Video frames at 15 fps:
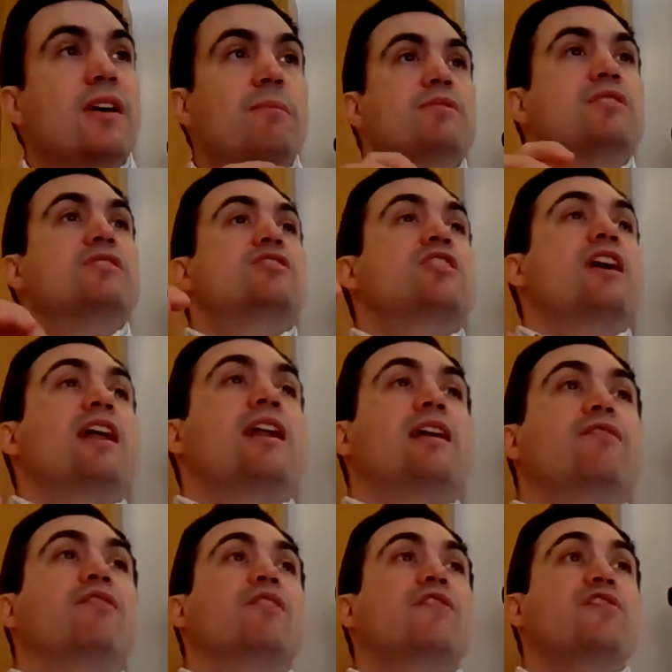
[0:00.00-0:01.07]
I'm just
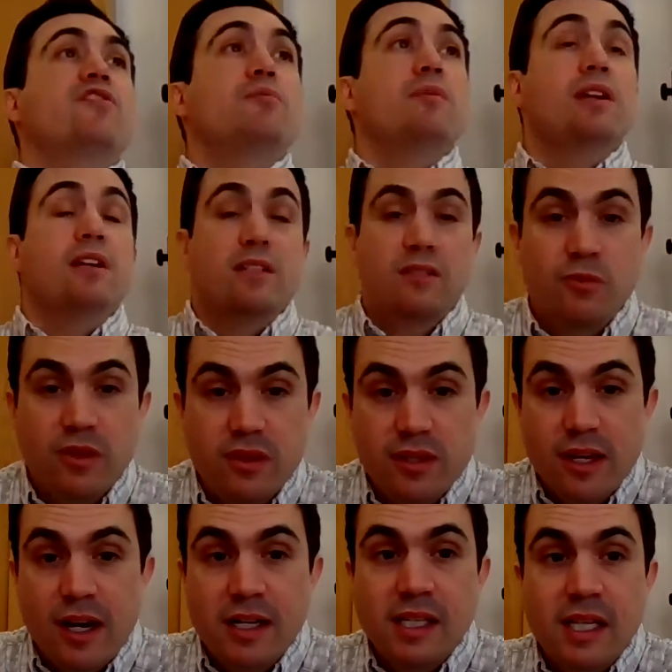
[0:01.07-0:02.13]
chatting for a few minutes with
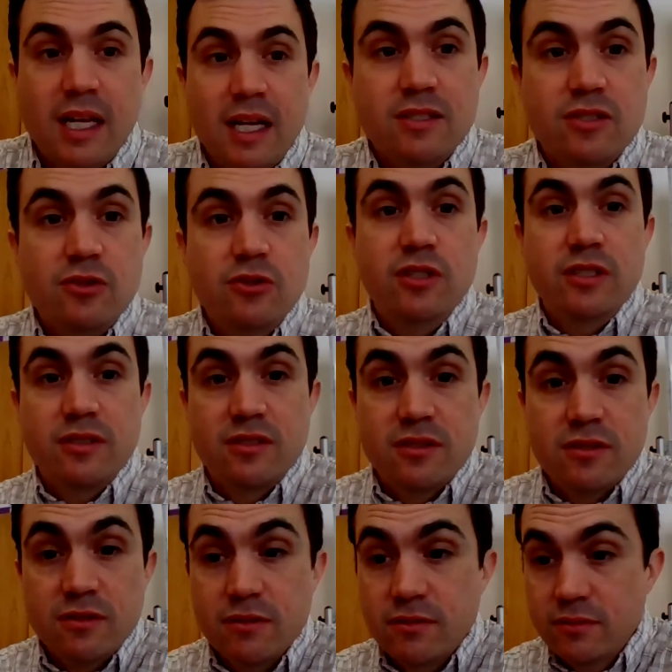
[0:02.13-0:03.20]
the online
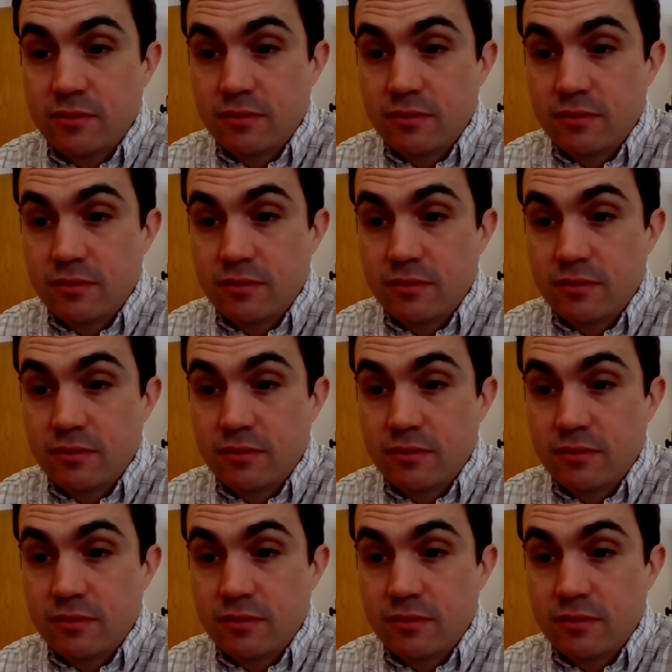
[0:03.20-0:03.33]
students.